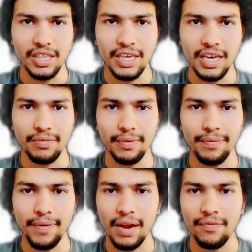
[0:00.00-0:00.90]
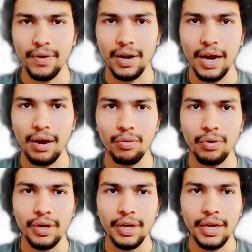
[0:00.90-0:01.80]
CSV file for now.
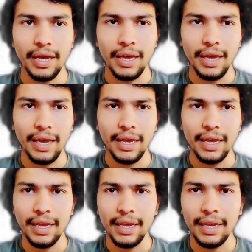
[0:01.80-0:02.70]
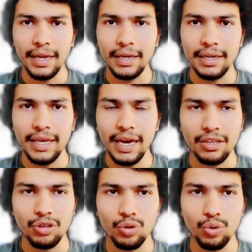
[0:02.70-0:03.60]
And yeah,
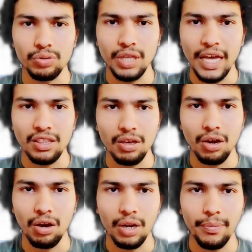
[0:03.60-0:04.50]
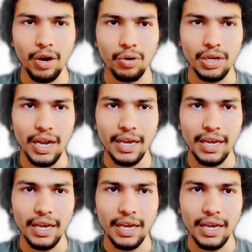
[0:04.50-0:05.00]
so that's all about like